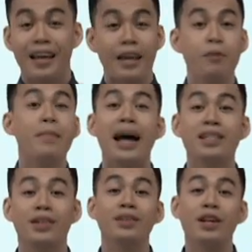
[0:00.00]

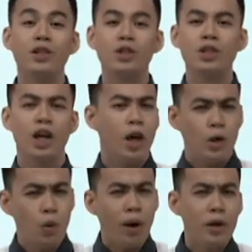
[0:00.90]
Imagine this.
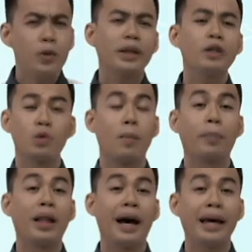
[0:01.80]
You are looking to
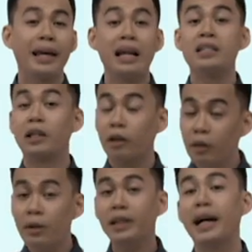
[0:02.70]
apply as a
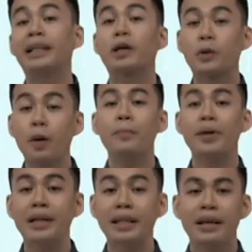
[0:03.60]
clerk at a
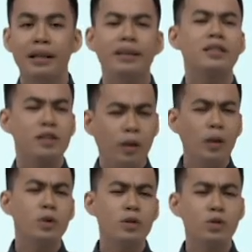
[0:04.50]
company that's
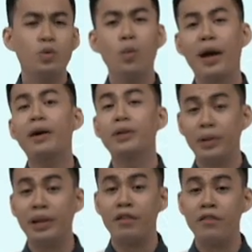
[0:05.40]
close to where you
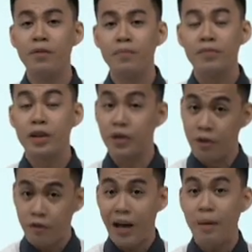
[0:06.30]
live. Your
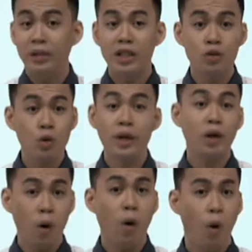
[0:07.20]
family is doing
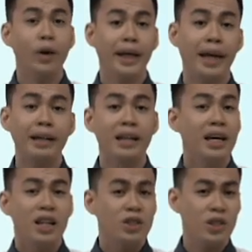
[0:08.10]
okay,
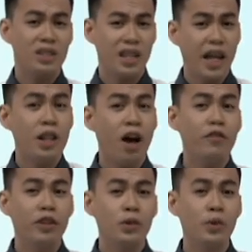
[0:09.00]
just
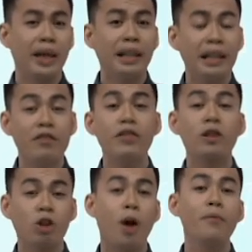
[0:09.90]
enough that you can live in
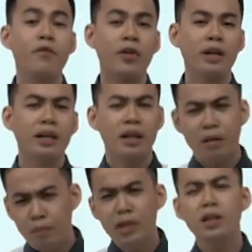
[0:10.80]
comfort,
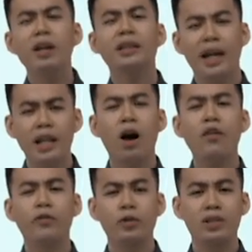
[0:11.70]
but not enough to